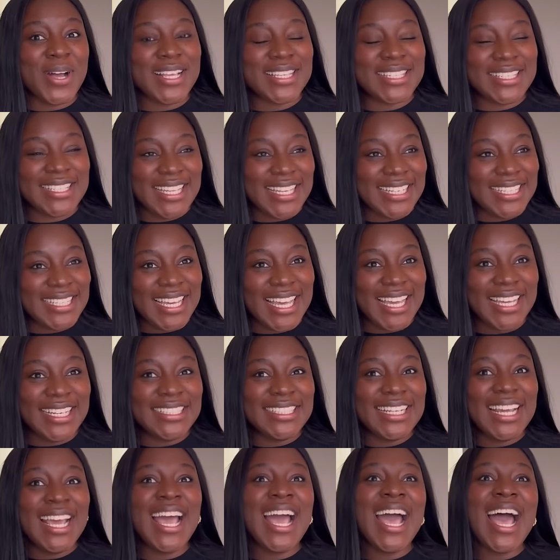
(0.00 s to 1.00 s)
As stated,
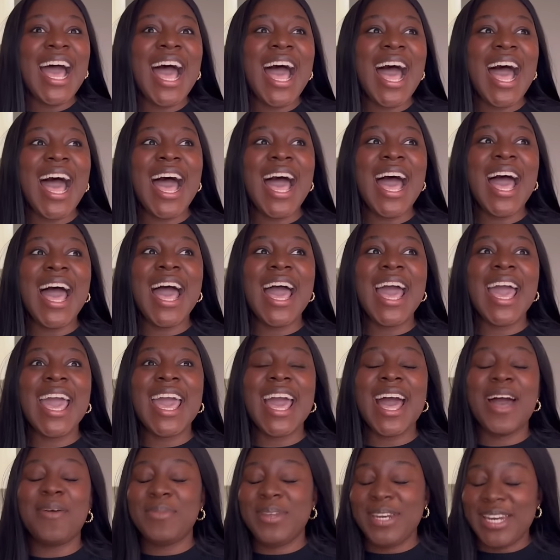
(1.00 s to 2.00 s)
I
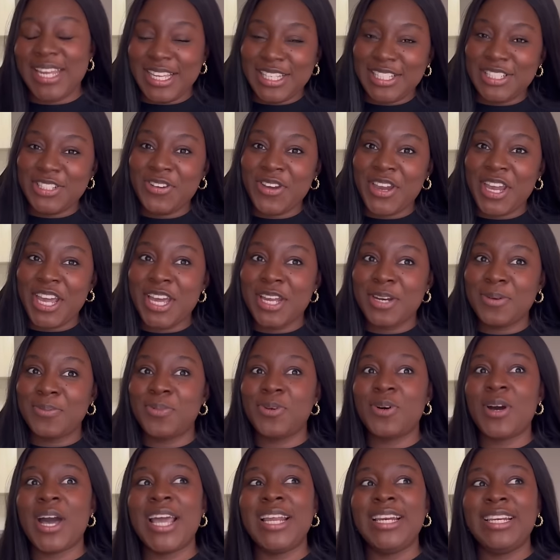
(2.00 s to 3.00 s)
am a Nigerian,
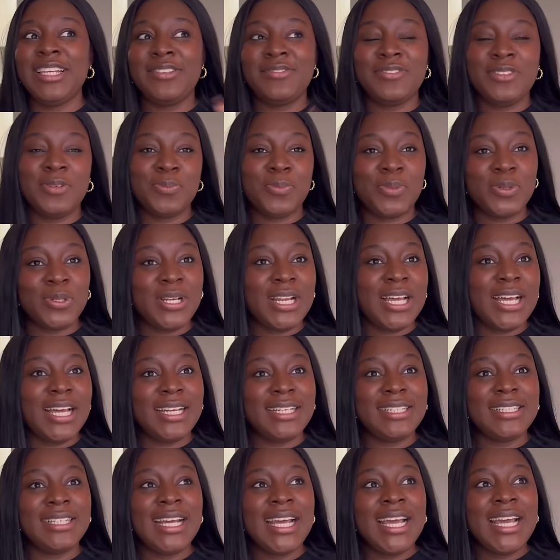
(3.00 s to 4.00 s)
but I lived in
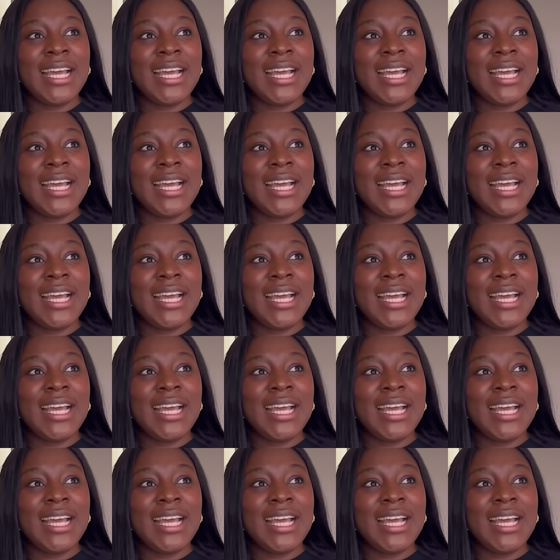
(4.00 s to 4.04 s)
Poland